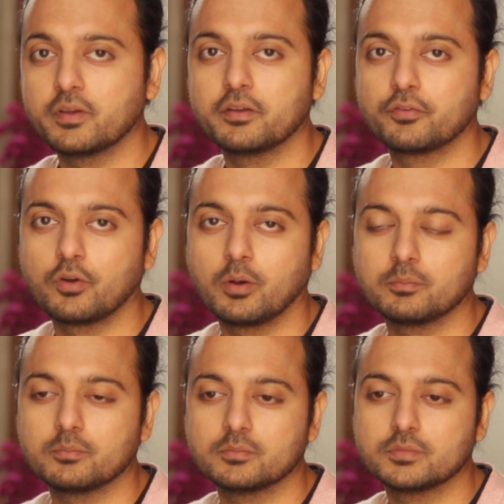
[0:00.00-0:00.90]
away
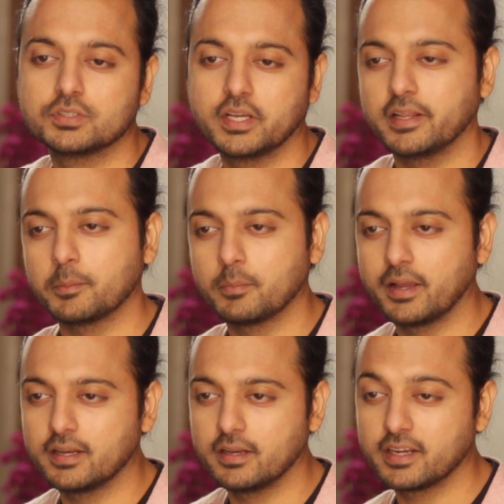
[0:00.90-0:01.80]
from sharing
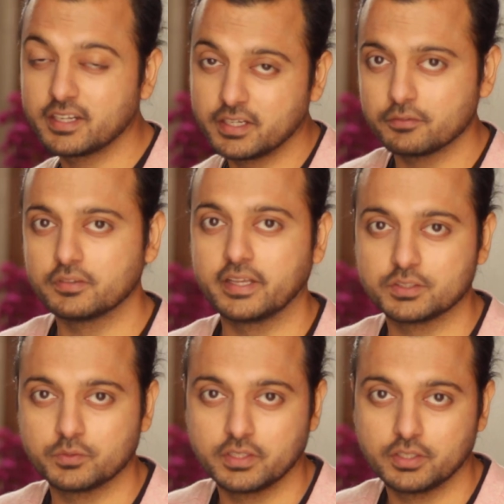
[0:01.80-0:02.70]
my negative
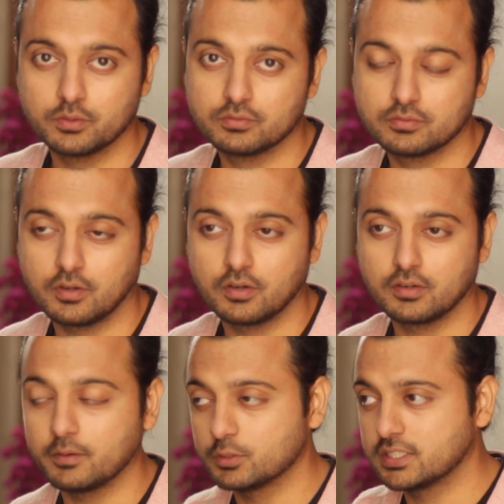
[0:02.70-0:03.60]
days with you,
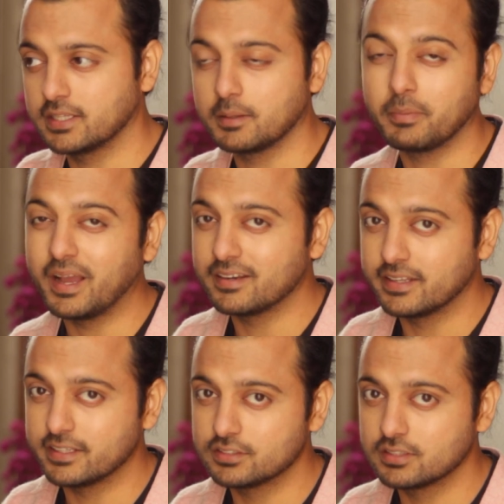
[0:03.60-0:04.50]
or I would say the
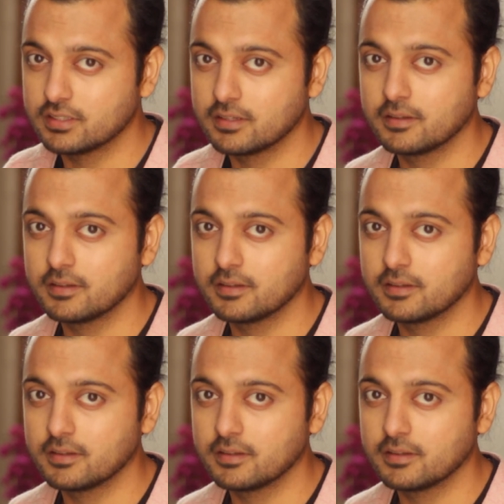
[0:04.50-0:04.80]
bad days.